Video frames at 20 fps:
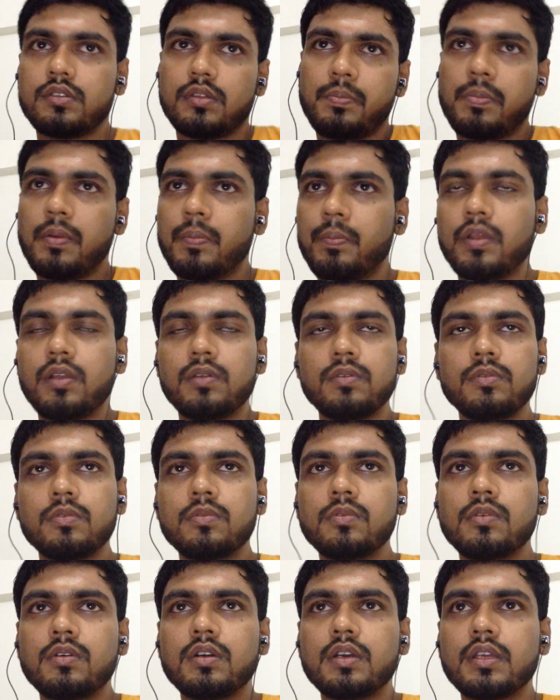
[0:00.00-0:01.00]
people who
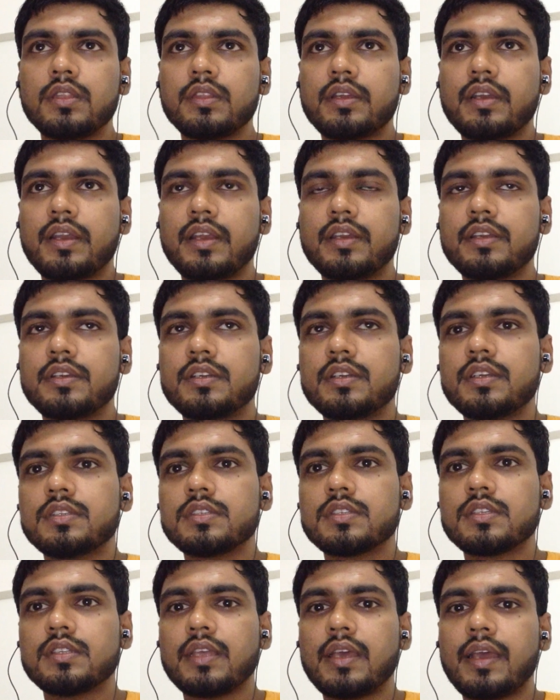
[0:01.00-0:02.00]
work in credit
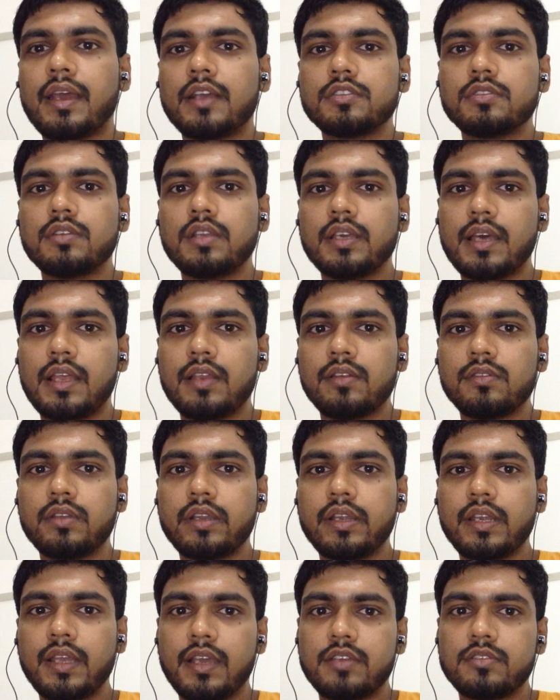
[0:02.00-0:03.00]
risk, they actually
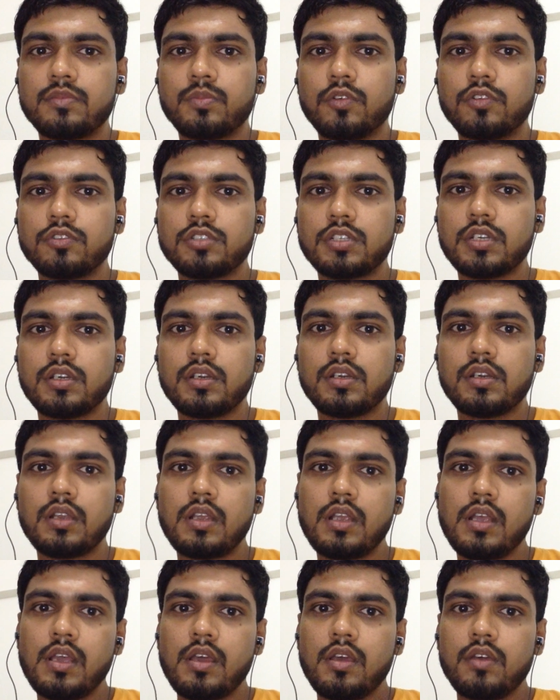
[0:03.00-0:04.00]
calculate exposure
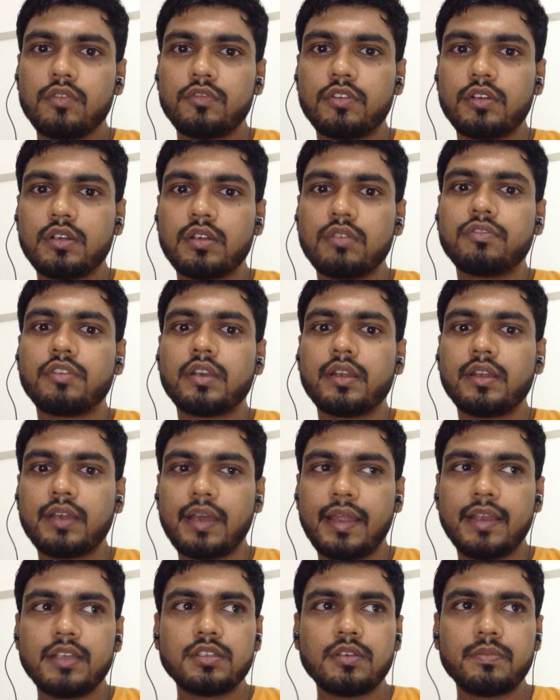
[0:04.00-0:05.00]
for different
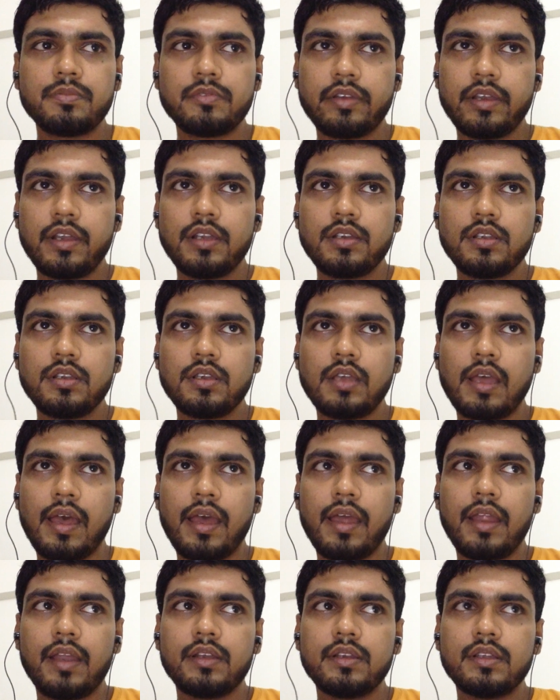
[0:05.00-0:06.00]
kinds of trade,
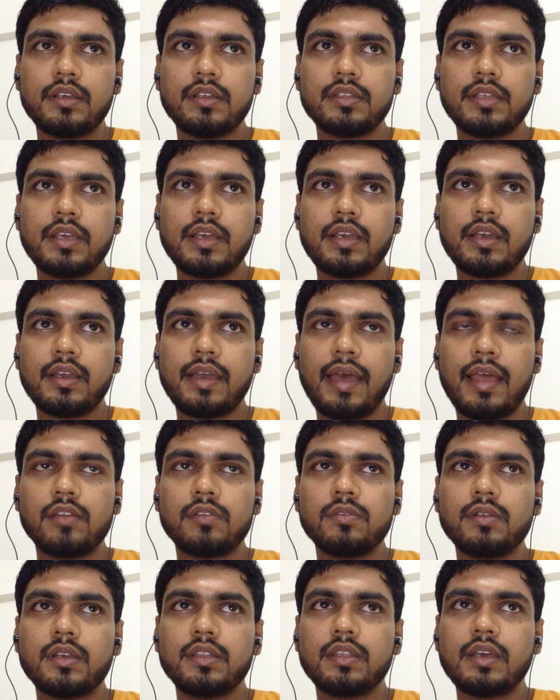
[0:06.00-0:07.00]
and they
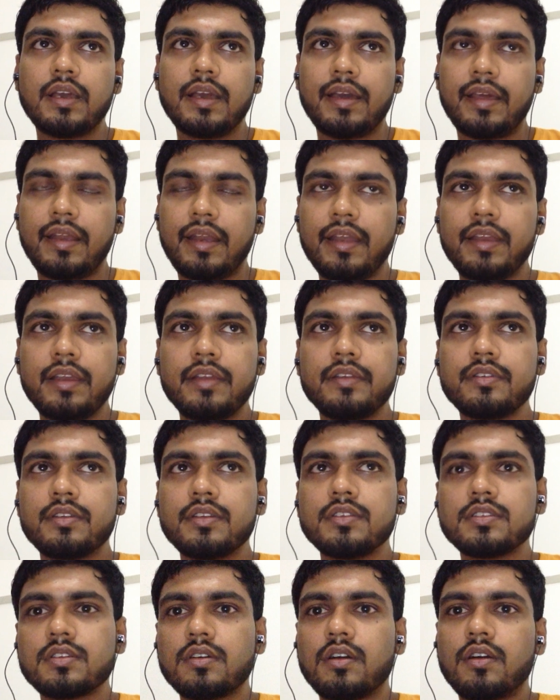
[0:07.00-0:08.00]
calculate the credit
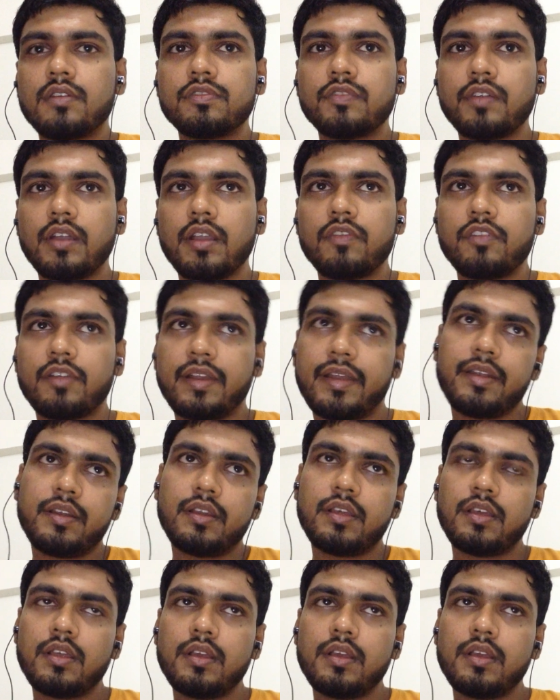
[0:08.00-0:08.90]
risk of different